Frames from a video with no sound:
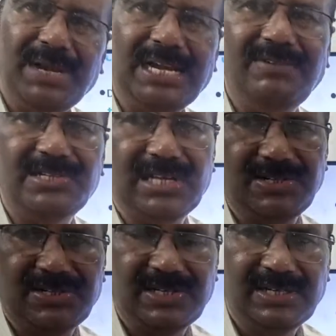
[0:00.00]
blood
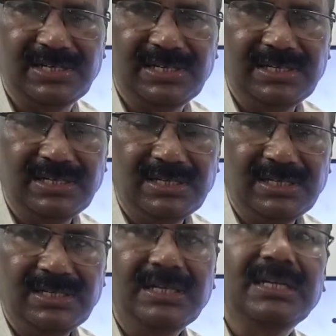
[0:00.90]
vessels
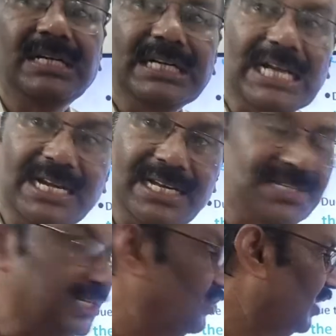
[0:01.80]

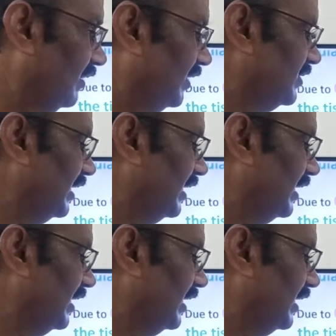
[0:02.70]
enters into what friends?